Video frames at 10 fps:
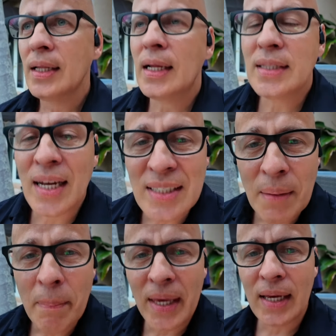That
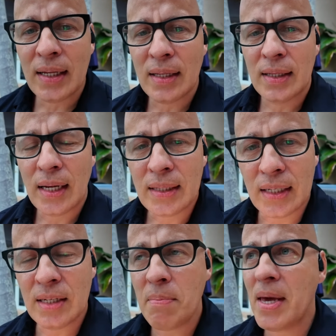doesn't mean
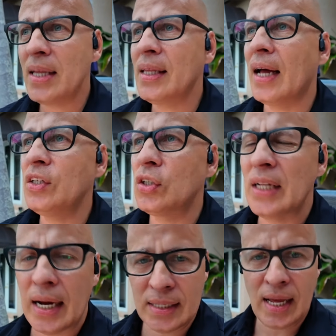that you're
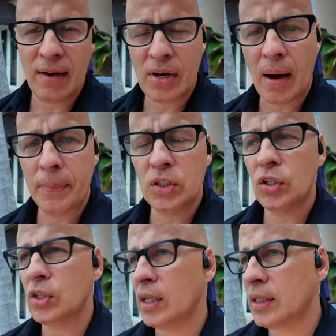not going to have competition.